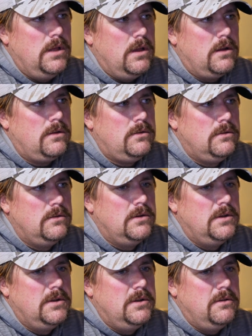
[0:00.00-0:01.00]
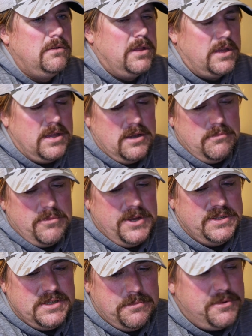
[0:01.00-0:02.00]
Yeah. That kind of
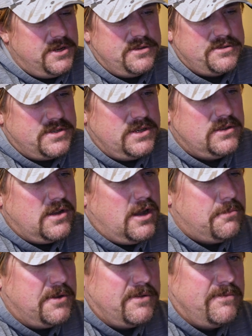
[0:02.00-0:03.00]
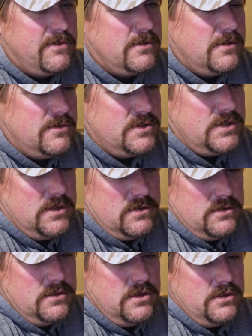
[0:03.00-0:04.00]
brings up an interesting topic for those that
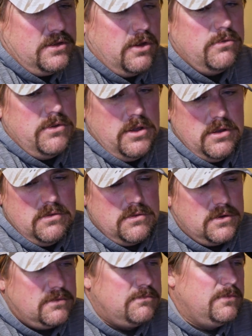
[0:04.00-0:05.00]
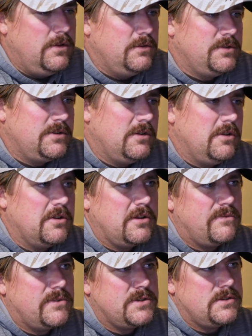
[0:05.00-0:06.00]
don't know, or those that are
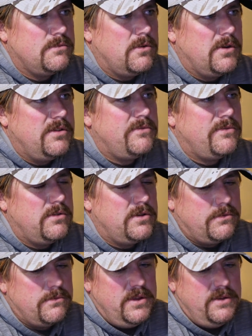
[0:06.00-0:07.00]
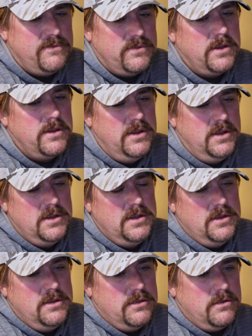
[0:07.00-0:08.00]
looking for some more info on the reef.
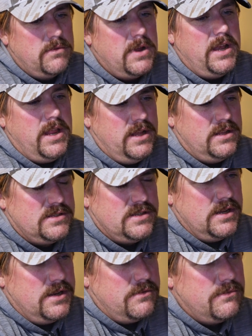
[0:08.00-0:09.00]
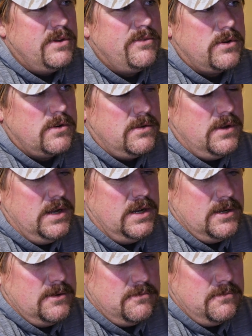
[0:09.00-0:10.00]
The right-hand side of the river,
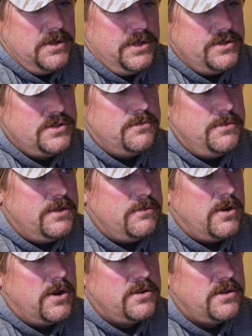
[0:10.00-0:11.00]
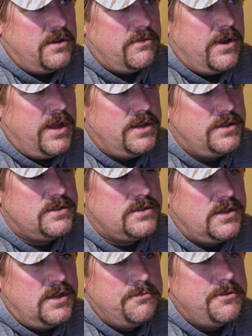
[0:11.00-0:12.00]
what used to be the Marton Ranch,
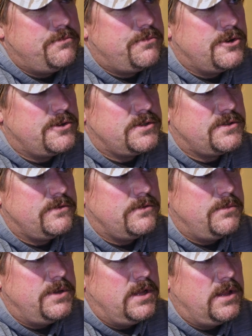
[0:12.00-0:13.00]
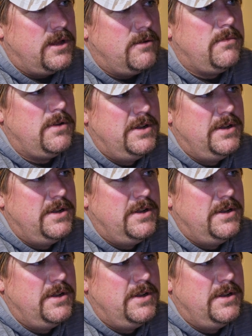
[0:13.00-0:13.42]
has now been purchased from the BLM.